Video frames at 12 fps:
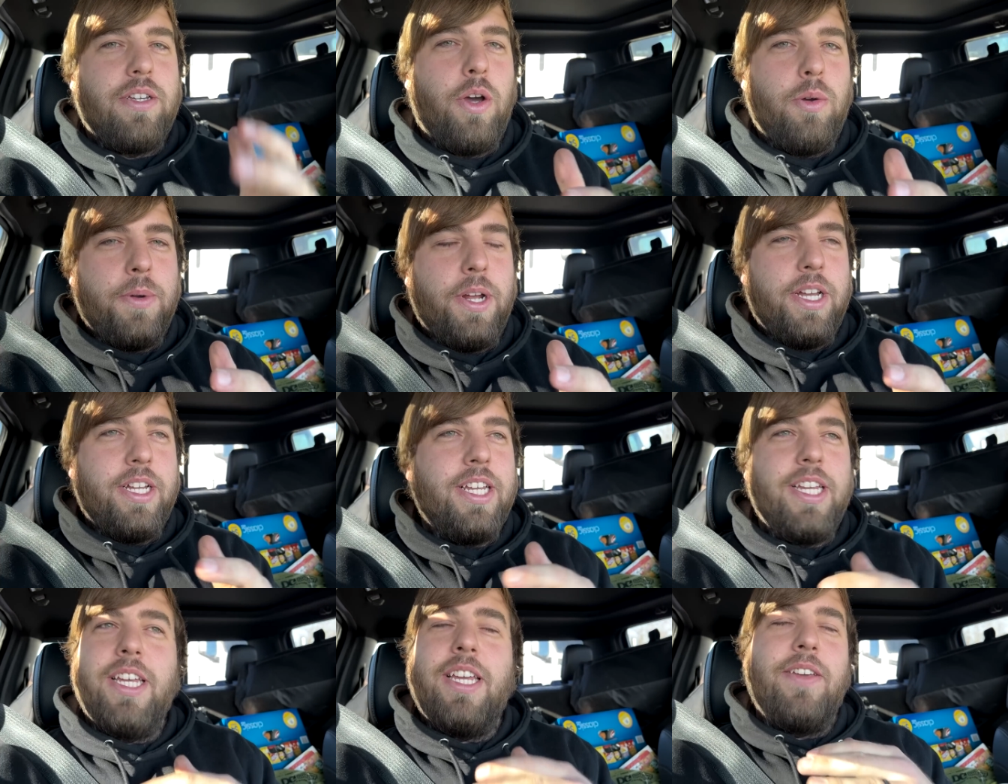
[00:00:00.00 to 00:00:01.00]
Cobra.
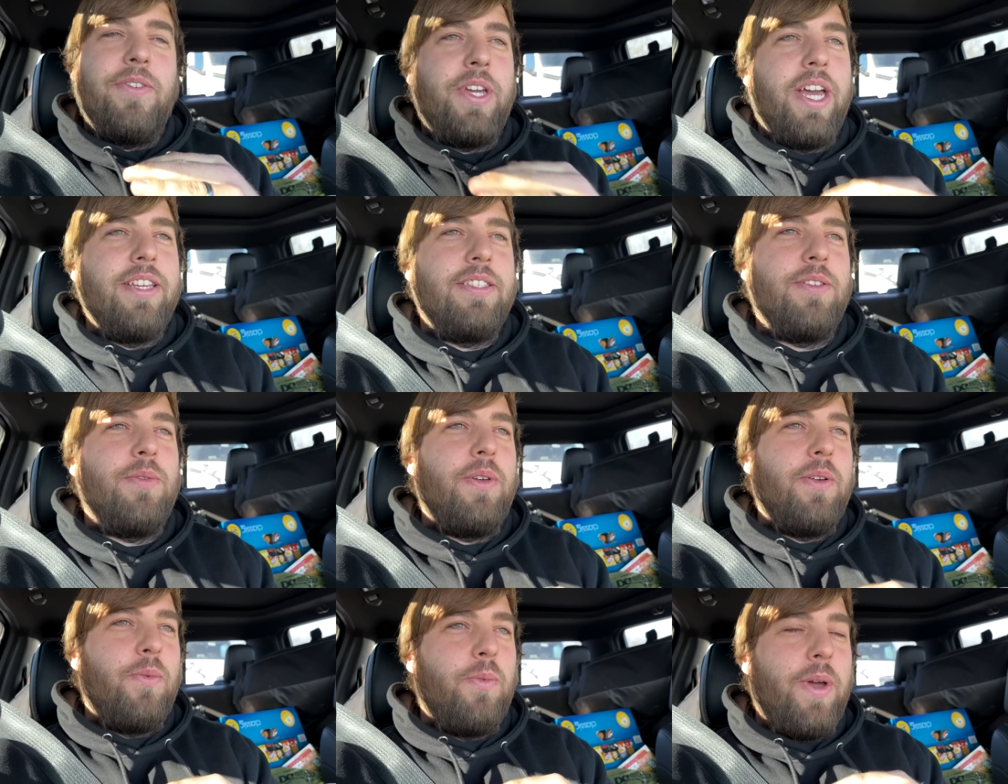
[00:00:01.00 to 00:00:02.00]
If you guys,
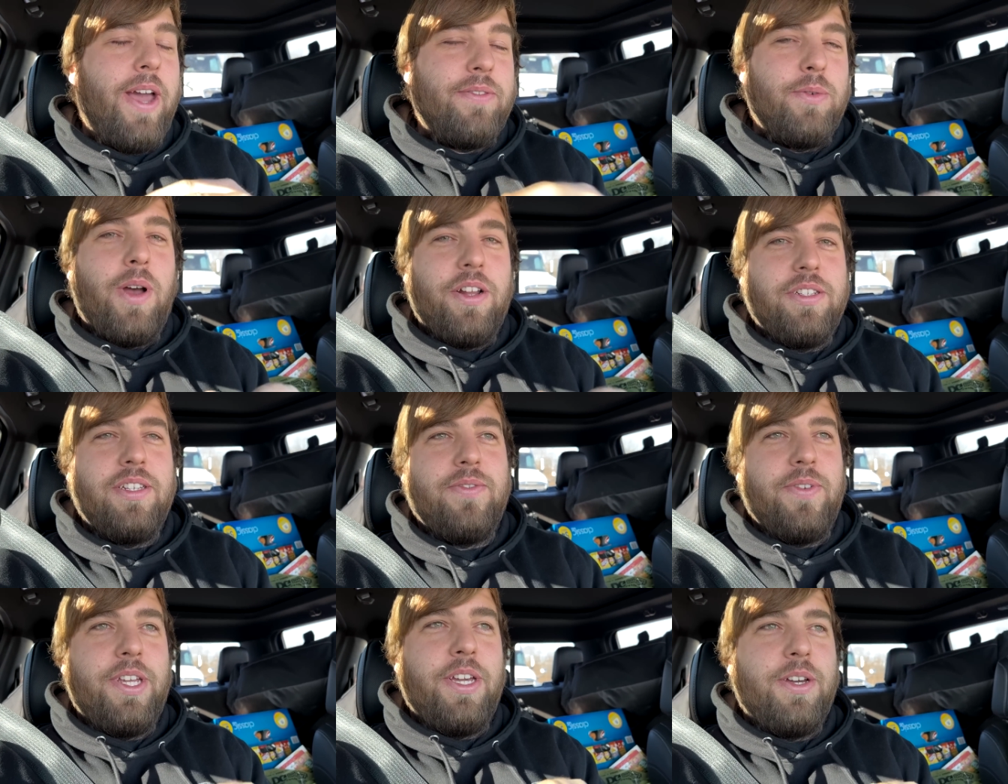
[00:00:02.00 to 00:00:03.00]
after watching this
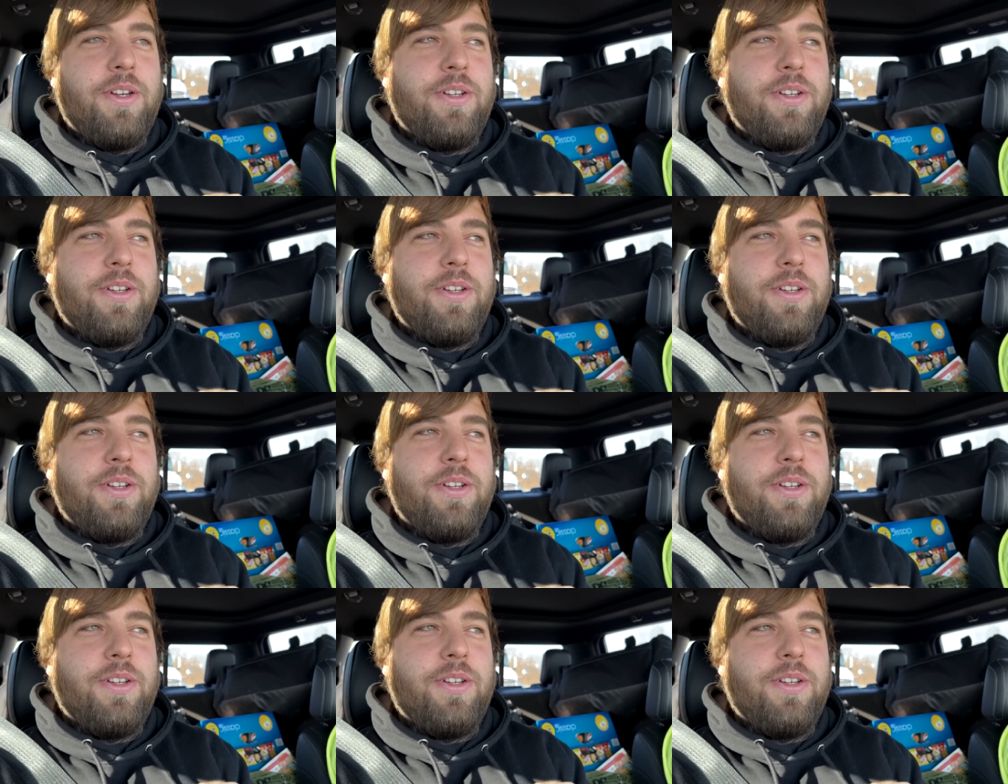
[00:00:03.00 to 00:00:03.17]
video,